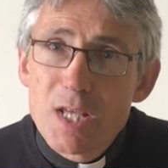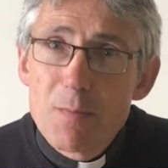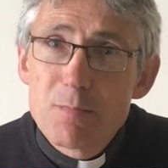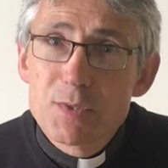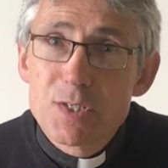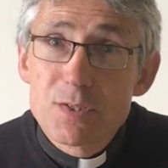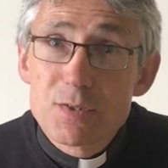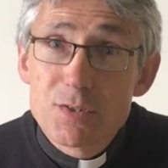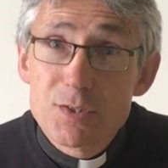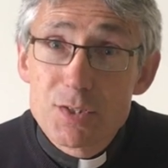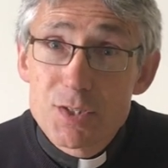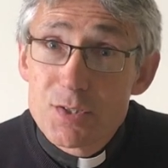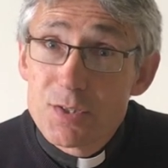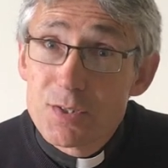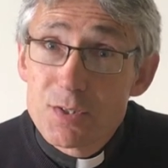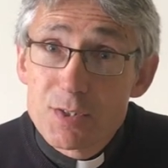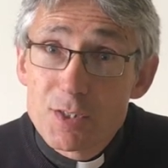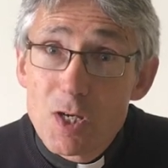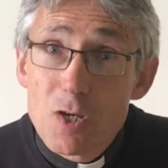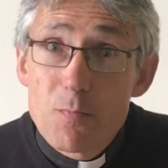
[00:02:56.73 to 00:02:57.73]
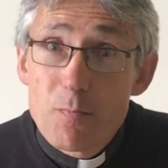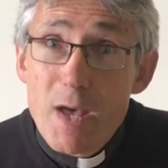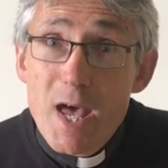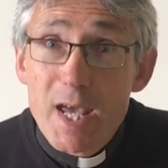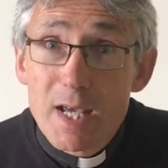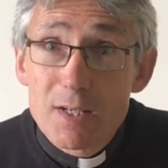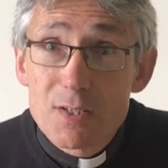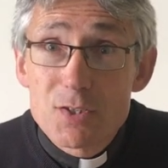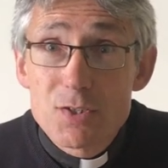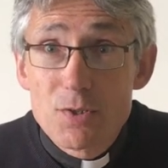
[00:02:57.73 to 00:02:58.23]
tempted to just go
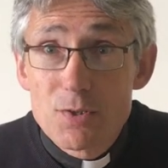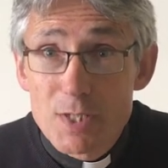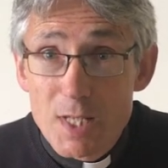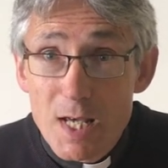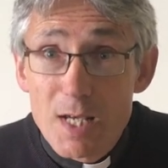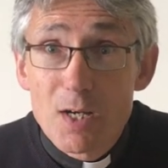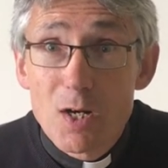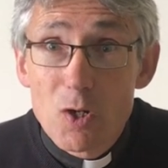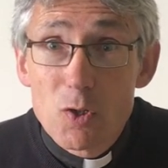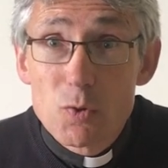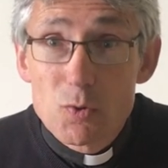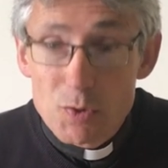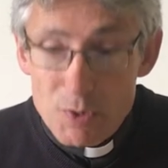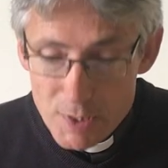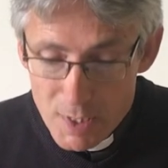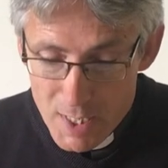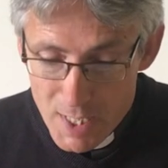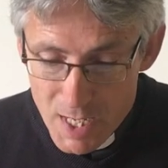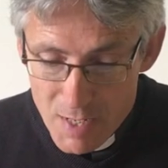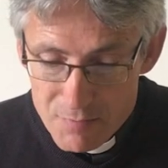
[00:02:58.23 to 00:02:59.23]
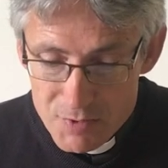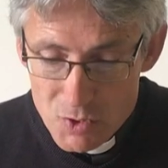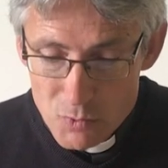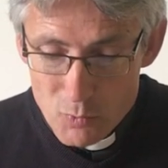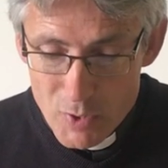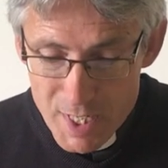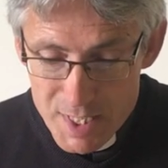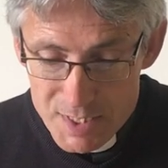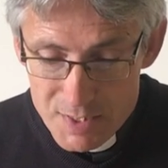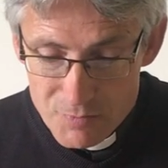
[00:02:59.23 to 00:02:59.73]
back to their old lives
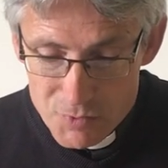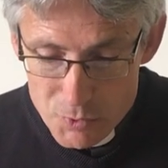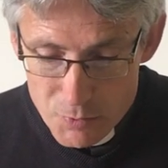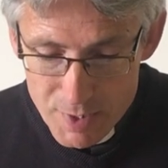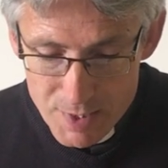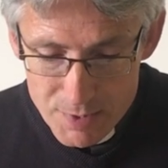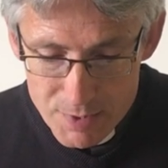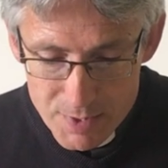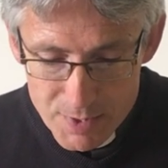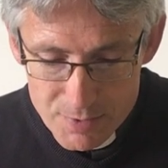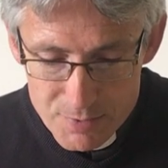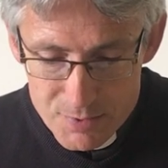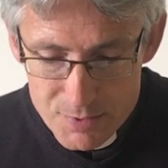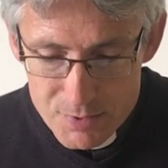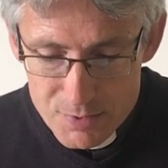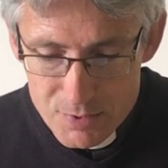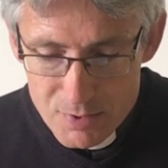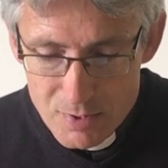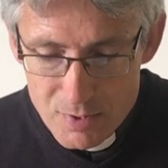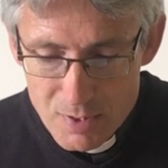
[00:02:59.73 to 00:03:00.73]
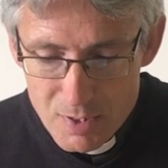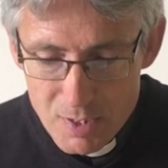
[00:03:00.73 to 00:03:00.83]
and ways of doing things,